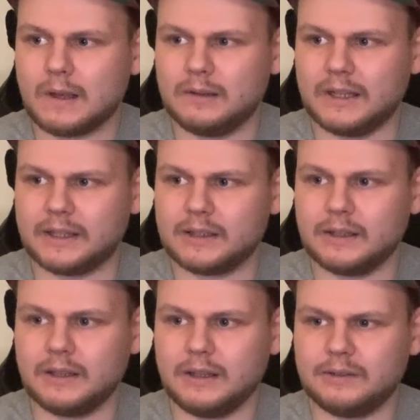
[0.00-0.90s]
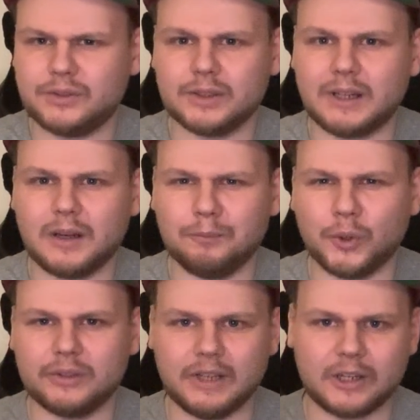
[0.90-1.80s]
Like, if you are
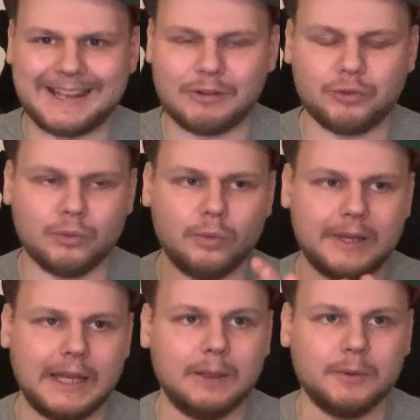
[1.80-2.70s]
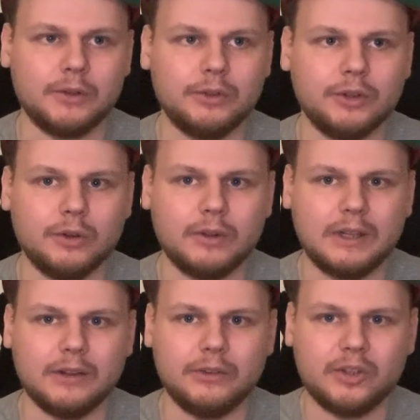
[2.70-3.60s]
mostly a casual gamer,
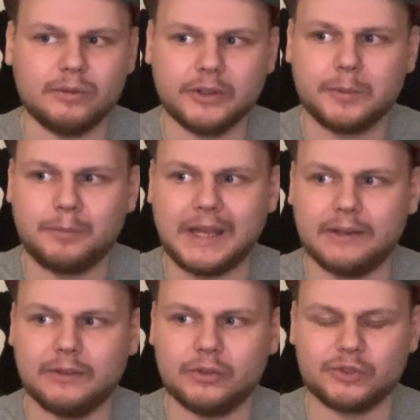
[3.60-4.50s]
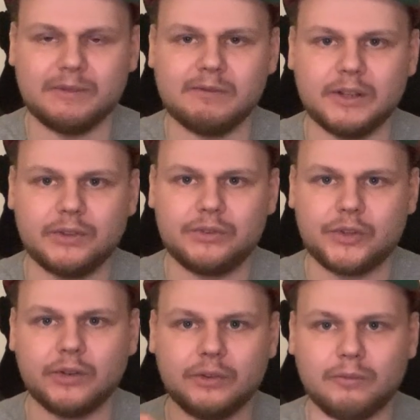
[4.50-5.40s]
and don't want to spend or invest
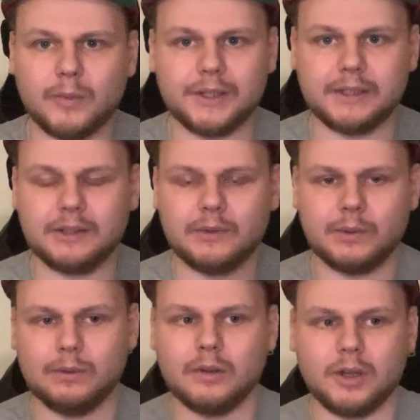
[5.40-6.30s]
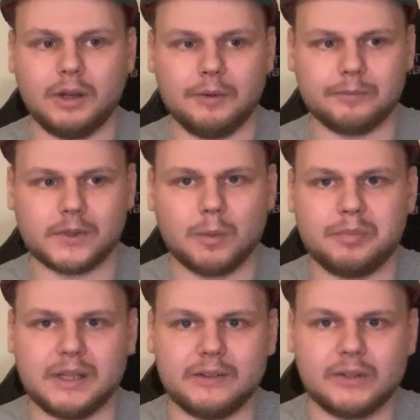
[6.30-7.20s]
tons of money into a
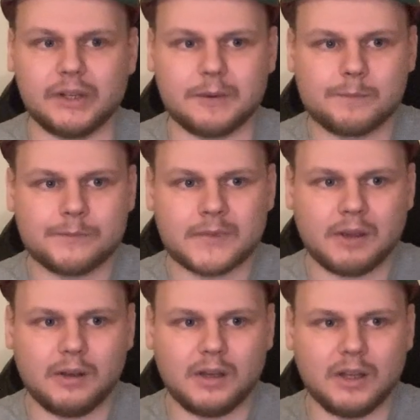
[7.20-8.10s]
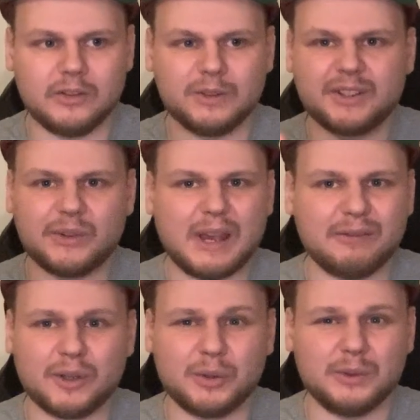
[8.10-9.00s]
PC, as long as you have
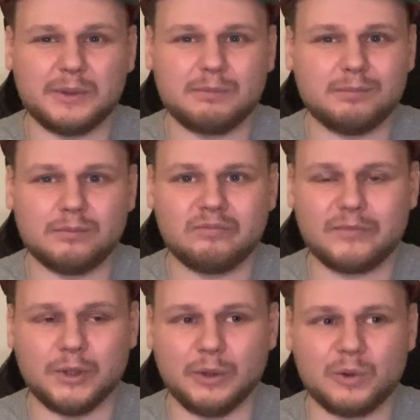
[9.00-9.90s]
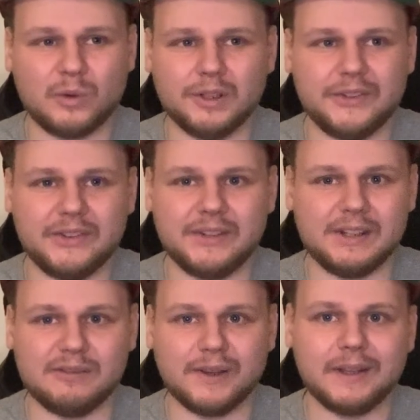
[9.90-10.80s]
a good, quality
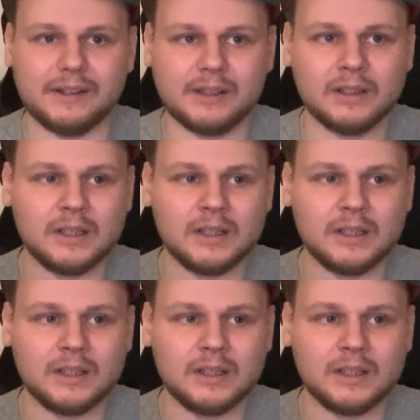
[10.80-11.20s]
TV,